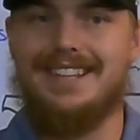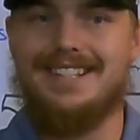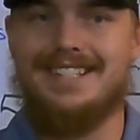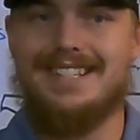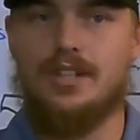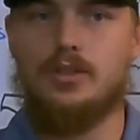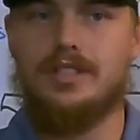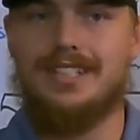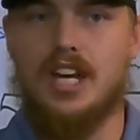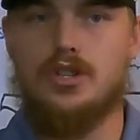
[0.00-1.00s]
the signal
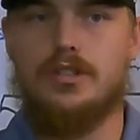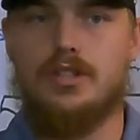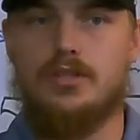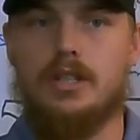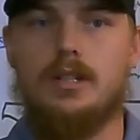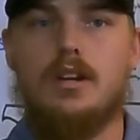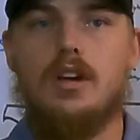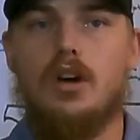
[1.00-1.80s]
detection theory.